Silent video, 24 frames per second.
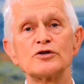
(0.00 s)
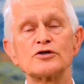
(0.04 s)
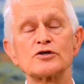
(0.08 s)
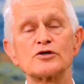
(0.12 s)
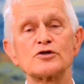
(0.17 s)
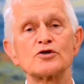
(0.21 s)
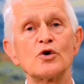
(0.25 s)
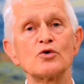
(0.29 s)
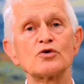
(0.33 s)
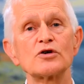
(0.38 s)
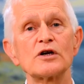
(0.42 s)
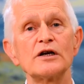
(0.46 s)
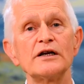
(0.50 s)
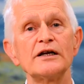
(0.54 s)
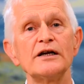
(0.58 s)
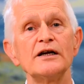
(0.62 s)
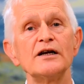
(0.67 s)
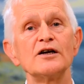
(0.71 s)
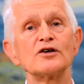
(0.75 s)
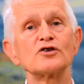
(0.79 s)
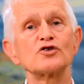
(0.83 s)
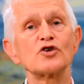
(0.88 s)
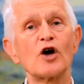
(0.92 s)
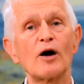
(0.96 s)
totally
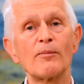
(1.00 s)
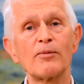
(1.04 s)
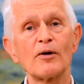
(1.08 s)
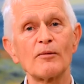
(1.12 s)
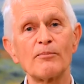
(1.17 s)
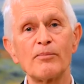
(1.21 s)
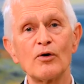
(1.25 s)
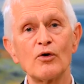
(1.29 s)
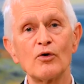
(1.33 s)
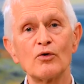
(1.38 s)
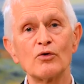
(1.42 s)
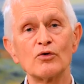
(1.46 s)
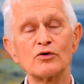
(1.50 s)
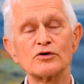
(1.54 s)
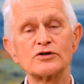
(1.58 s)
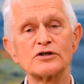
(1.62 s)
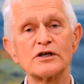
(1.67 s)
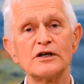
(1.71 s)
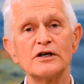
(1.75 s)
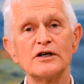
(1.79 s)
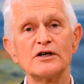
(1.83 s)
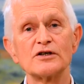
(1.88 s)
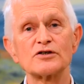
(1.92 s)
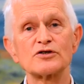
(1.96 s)
double-poled.
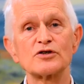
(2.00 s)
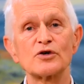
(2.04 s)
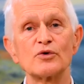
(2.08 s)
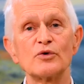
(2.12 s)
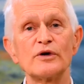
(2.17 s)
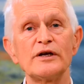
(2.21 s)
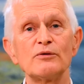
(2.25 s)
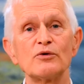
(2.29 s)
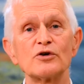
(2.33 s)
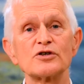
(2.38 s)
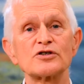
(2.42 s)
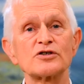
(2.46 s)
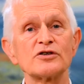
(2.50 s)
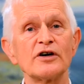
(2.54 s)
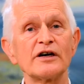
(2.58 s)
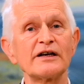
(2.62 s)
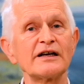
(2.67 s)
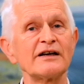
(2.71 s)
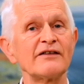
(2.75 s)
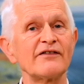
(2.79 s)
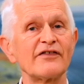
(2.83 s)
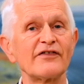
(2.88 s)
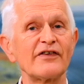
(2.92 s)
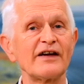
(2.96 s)
So he was not
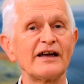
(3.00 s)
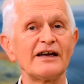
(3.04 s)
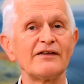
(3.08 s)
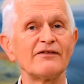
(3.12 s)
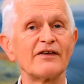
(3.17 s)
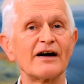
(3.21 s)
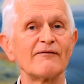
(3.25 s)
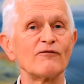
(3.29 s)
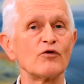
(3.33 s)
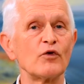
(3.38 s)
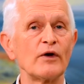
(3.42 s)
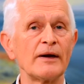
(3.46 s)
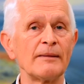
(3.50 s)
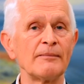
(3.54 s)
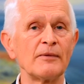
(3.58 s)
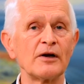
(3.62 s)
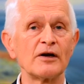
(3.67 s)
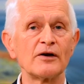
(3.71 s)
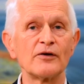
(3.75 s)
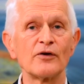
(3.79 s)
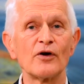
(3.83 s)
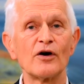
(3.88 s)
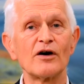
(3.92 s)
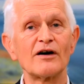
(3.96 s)
in favor of
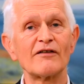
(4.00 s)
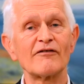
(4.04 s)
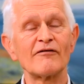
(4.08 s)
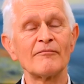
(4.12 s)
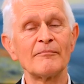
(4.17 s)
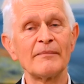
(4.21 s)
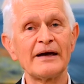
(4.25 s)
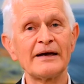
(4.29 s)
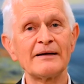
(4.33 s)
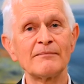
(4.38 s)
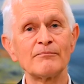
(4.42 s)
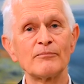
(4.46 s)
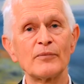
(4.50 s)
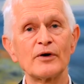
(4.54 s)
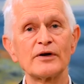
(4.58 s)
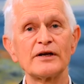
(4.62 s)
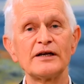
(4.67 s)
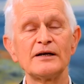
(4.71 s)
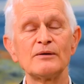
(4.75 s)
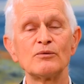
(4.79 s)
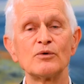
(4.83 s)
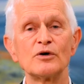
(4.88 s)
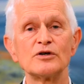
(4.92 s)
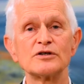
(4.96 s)
women nor of men, but
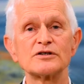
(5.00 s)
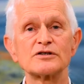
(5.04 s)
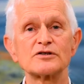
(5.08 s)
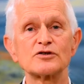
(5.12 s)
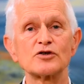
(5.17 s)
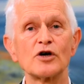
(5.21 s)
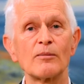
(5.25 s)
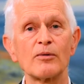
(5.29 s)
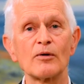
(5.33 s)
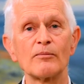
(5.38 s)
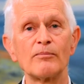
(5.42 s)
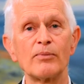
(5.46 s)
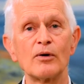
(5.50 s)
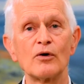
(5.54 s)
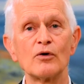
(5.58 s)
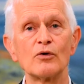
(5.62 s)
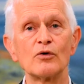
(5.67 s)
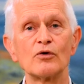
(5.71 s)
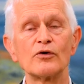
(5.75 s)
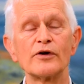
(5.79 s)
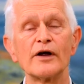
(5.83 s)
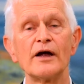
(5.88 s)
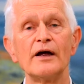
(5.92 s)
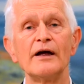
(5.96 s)
he was
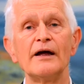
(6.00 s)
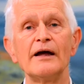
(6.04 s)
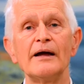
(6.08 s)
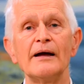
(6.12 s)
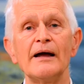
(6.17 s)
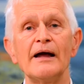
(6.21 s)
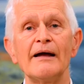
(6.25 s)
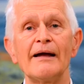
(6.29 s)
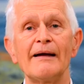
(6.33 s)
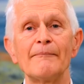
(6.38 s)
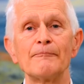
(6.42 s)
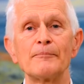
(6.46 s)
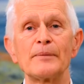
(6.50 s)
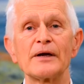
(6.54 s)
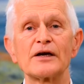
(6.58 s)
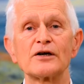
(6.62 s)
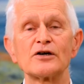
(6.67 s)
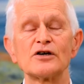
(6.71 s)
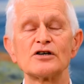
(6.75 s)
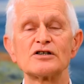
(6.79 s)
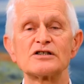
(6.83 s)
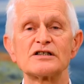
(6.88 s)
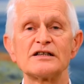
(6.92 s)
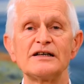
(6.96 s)
double-poled.
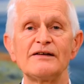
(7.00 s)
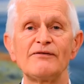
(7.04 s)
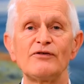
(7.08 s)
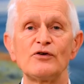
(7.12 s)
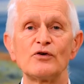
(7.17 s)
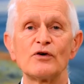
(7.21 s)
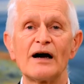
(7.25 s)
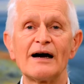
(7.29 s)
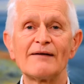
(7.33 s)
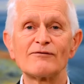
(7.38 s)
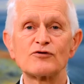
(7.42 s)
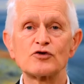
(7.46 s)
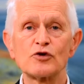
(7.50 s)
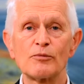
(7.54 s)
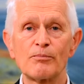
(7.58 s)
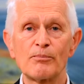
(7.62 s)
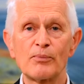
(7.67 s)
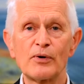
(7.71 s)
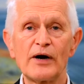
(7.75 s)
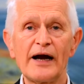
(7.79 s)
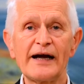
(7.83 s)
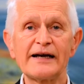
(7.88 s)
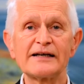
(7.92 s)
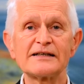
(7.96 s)
Because if you have to
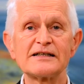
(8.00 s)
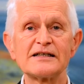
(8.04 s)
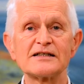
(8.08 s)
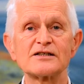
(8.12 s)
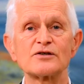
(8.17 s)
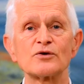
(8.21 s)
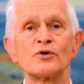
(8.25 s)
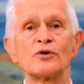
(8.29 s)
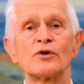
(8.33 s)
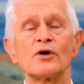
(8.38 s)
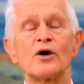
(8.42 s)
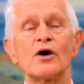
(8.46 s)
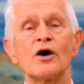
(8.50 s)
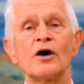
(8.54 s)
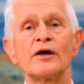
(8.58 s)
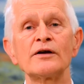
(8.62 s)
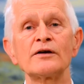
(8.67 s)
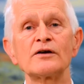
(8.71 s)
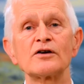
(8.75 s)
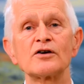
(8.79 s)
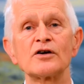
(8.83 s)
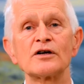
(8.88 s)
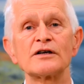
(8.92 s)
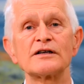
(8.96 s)
practice an
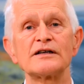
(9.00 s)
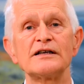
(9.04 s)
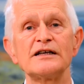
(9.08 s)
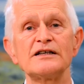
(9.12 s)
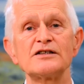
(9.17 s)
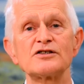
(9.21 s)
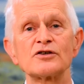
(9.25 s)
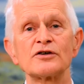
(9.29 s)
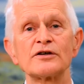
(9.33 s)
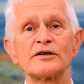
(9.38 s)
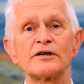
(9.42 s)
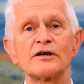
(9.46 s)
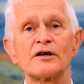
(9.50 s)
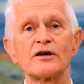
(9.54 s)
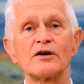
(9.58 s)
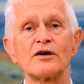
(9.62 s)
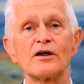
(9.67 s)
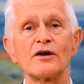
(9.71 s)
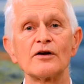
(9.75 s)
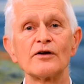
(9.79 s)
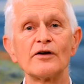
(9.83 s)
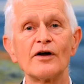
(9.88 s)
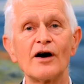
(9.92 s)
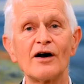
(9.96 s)
unconditional
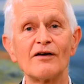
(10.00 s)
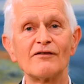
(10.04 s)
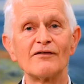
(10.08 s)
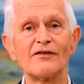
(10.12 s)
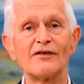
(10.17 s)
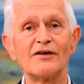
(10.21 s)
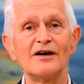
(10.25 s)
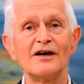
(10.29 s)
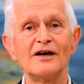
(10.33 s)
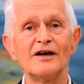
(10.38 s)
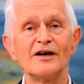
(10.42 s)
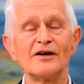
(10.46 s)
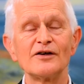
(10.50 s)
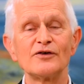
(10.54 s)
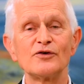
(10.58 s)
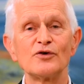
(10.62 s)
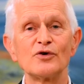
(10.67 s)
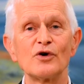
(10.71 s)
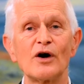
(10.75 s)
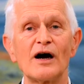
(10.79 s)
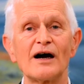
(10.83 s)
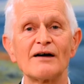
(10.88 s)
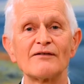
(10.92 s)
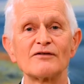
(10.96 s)
love,
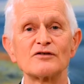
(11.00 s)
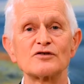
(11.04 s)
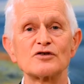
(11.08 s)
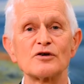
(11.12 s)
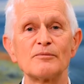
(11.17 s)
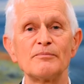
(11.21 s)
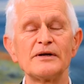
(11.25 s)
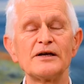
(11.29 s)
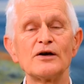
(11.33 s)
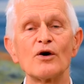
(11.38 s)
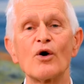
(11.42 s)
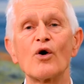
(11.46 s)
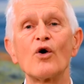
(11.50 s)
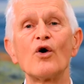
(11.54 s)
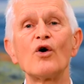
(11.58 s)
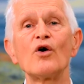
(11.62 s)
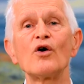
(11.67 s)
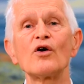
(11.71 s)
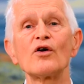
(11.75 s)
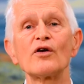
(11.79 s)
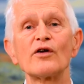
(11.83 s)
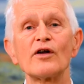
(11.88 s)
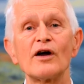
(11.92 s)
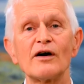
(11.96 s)
you have to be
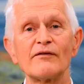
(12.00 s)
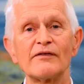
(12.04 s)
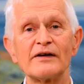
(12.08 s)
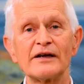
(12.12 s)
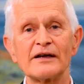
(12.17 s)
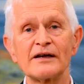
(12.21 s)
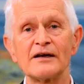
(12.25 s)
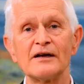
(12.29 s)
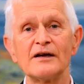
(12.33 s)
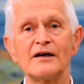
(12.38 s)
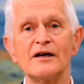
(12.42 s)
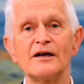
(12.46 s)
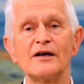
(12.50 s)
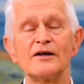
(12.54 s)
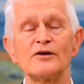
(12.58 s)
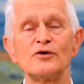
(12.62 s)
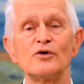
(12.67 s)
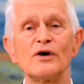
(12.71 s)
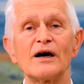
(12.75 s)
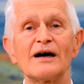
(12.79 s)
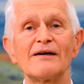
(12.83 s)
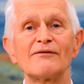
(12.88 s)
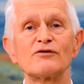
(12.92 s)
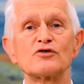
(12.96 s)
all-loving,
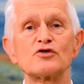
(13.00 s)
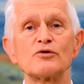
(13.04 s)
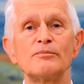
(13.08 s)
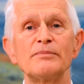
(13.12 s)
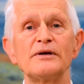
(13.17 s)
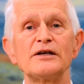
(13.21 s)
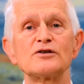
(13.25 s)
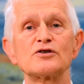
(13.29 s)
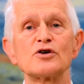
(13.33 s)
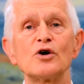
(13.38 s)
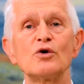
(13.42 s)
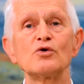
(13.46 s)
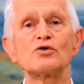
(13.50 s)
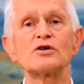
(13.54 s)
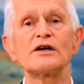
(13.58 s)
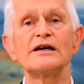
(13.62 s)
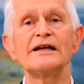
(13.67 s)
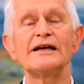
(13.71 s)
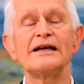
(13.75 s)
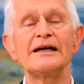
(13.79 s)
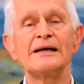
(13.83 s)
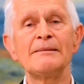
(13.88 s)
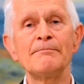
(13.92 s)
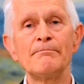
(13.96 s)
you have to be
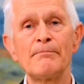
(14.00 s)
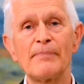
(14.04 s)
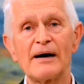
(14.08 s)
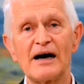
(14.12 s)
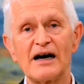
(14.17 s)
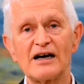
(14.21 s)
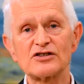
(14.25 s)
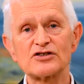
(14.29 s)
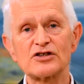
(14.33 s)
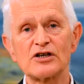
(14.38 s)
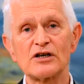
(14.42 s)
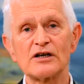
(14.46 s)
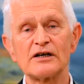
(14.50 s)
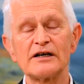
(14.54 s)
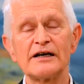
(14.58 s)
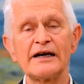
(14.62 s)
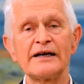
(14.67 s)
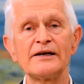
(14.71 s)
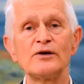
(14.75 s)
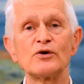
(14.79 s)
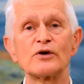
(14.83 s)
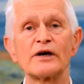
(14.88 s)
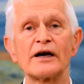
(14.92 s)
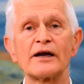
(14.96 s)
totally impartial,
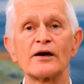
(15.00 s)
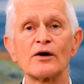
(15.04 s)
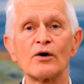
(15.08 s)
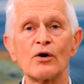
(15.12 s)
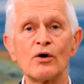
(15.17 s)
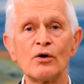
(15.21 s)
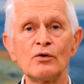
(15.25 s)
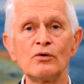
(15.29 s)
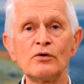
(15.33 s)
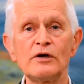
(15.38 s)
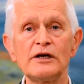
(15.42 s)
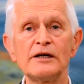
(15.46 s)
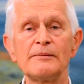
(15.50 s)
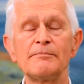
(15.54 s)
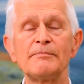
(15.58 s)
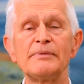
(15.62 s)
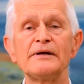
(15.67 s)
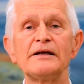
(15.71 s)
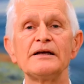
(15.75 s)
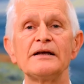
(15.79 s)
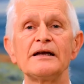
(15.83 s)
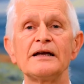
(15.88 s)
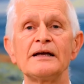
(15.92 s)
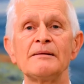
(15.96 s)
and you can only
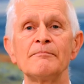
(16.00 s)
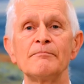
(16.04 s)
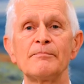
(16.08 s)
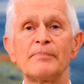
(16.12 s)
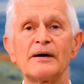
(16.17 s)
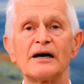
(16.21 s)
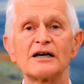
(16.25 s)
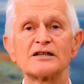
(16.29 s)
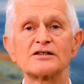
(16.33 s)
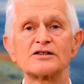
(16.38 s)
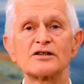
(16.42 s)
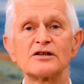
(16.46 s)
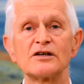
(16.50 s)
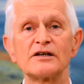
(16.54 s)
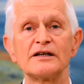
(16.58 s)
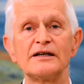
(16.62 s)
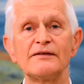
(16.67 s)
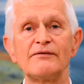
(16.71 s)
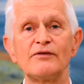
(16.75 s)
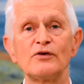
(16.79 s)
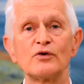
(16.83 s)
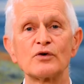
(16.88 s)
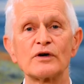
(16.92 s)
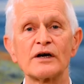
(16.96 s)
be impartial
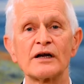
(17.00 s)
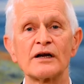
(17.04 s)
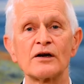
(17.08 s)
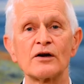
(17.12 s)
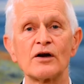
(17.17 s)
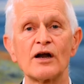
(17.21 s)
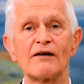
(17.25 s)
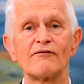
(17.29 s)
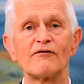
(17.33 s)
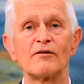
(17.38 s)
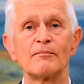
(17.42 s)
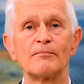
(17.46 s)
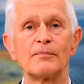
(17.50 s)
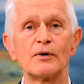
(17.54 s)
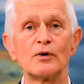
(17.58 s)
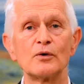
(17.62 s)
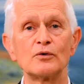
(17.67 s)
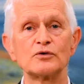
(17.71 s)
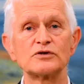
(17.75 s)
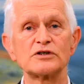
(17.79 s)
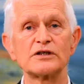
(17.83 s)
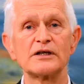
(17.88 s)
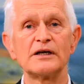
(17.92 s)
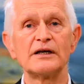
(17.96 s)
if you can love
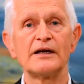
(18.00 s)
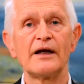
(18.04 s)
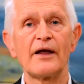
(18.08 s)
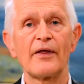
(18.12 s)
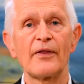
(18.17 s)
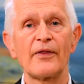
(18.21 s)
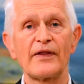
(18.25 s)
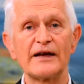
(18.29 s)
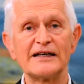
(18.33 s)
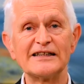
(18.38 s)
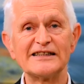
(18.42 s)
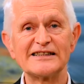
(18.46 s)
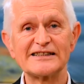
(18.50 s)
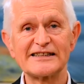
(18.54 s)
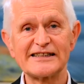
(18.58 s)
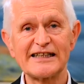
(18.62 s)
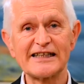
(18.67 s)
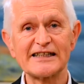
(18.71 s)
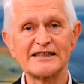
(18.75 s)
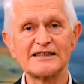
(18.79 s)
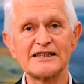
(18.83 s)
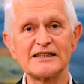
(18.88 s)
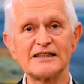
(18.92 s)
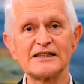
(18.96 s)
both
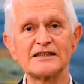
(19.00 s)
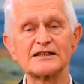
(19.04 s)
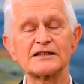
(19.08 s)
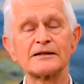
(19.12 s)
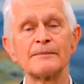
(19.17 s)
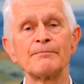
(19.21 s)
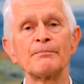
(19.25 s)
sexes.